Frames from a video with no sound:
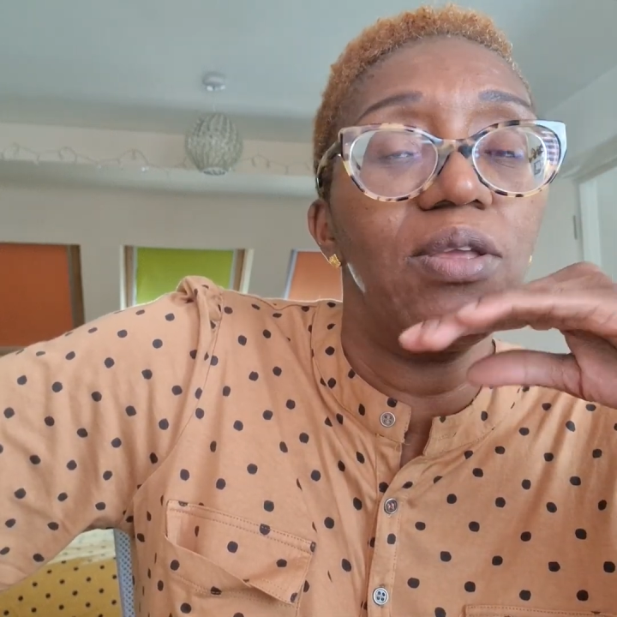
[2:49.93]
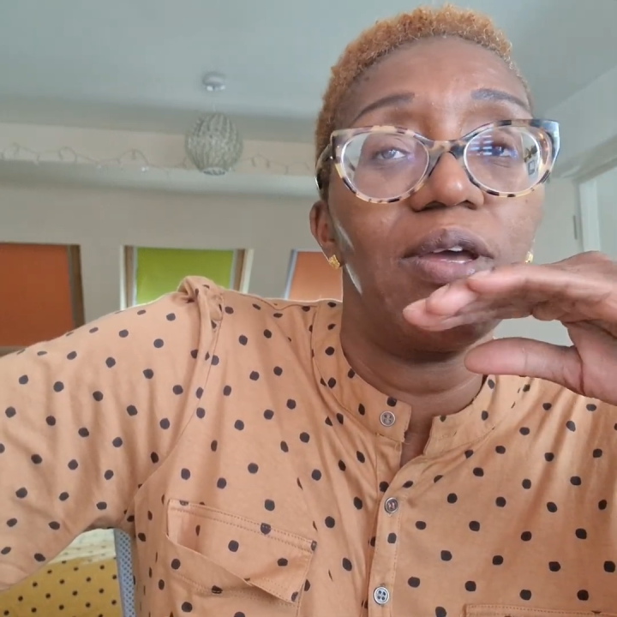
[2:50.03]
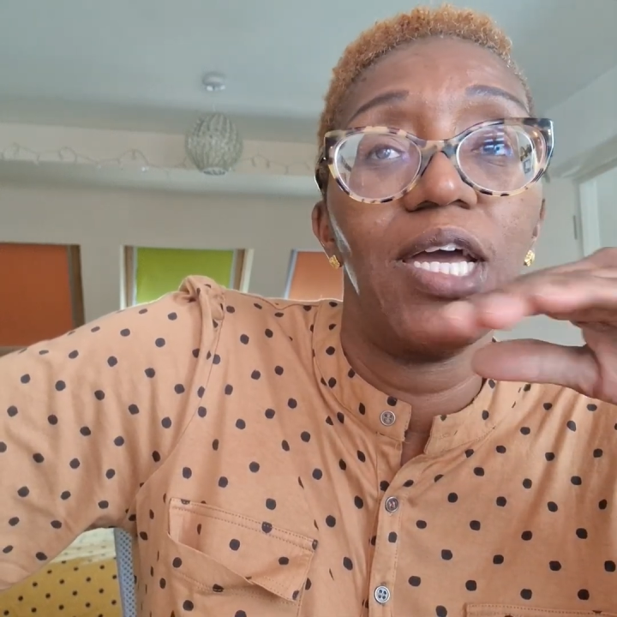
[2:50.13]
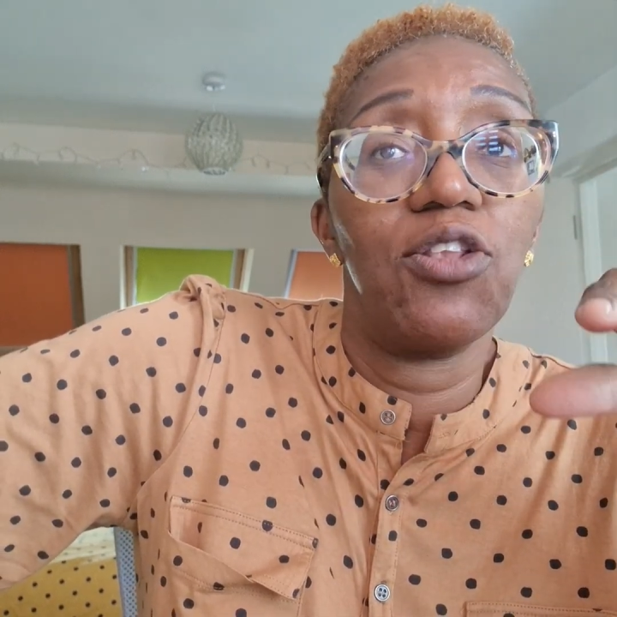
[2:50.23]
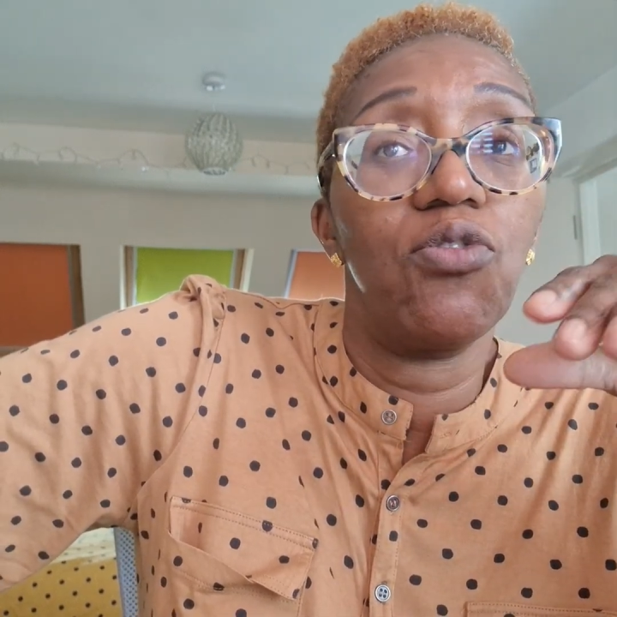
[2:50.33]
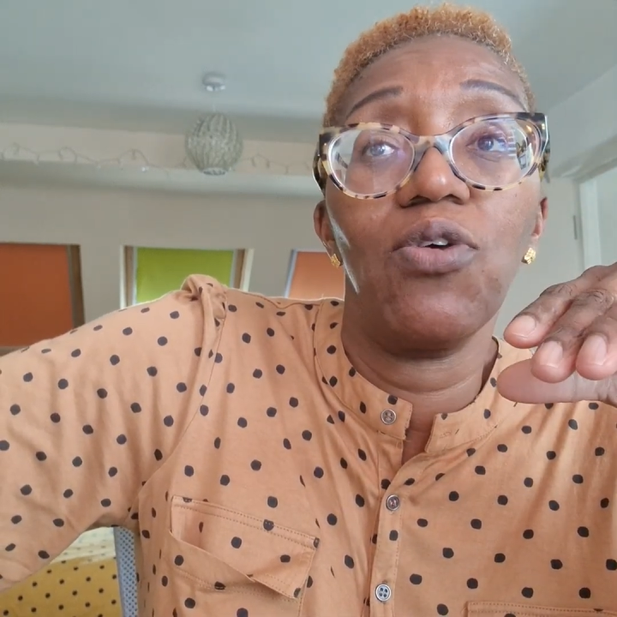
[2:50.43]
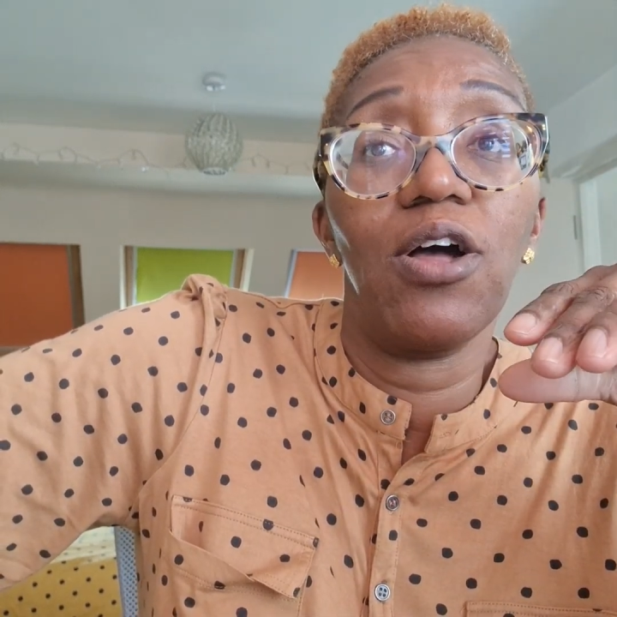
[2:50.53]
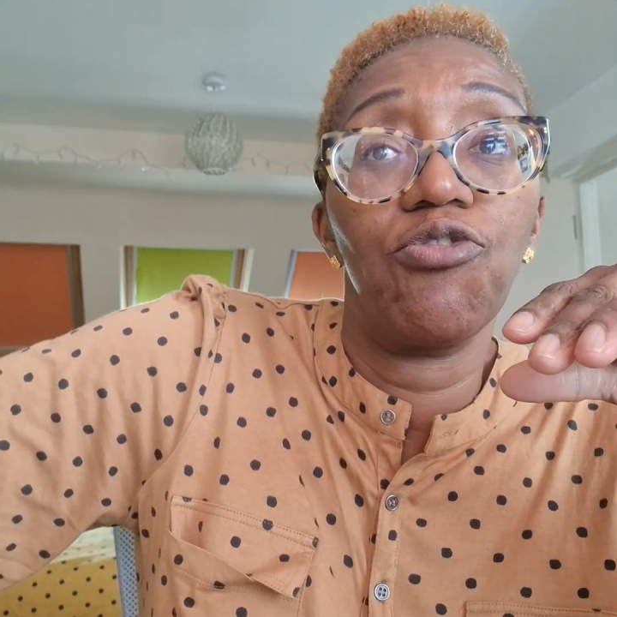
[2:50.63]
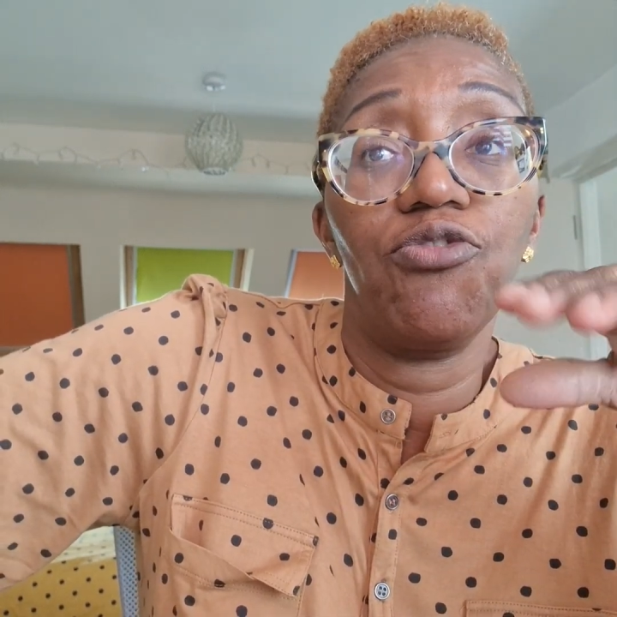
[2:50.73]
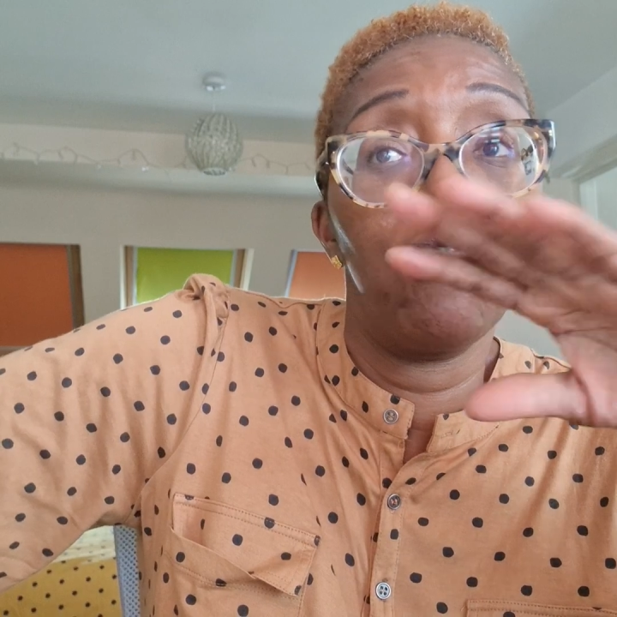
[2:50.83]
it. I don't know
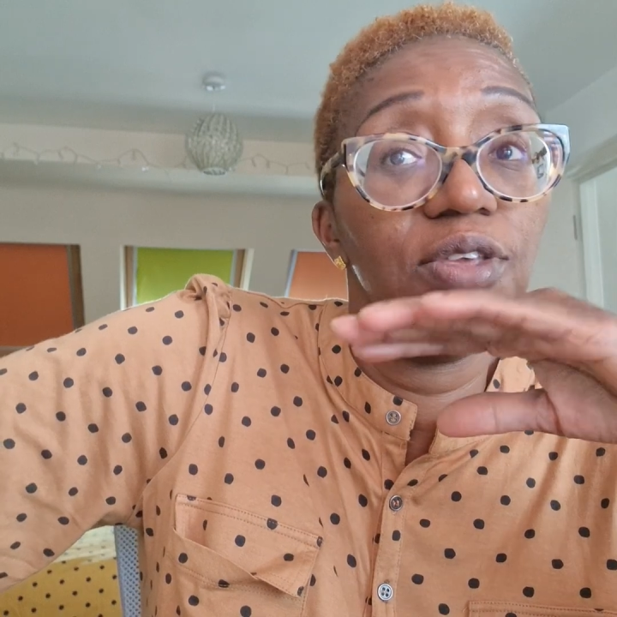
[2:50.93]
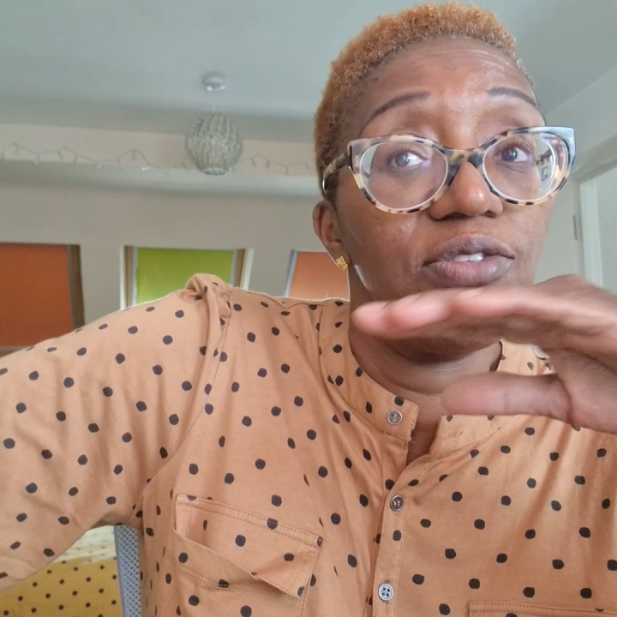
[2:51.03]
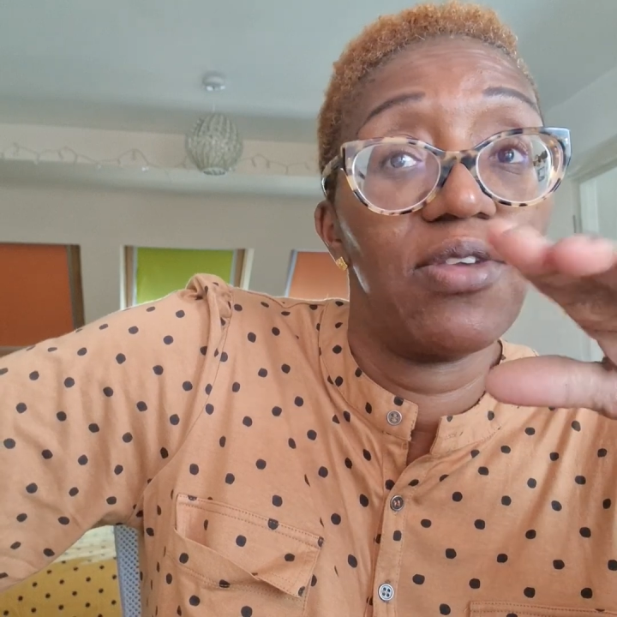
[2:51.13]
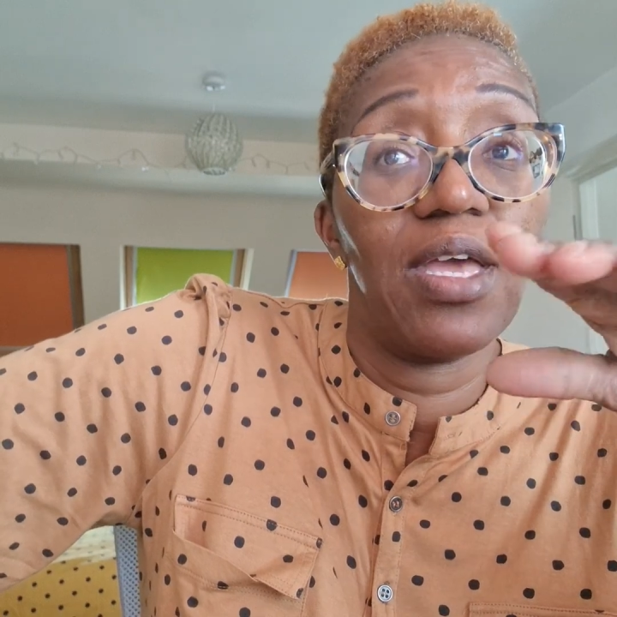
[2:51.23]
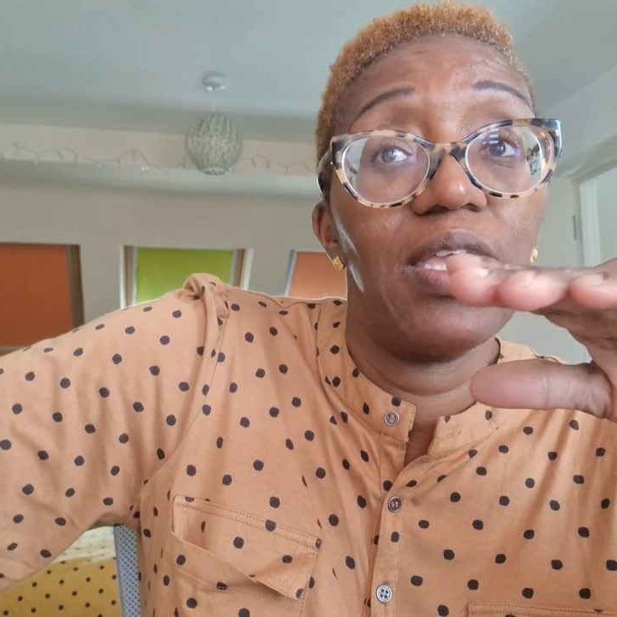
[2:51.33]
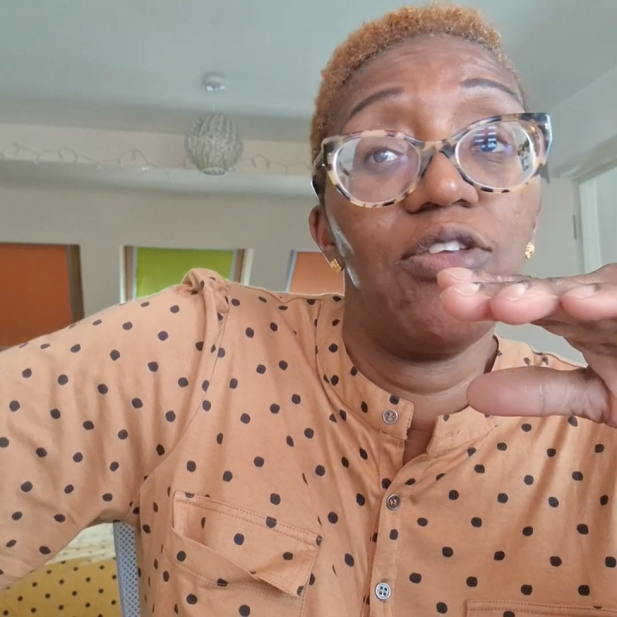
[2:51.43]
how to do this.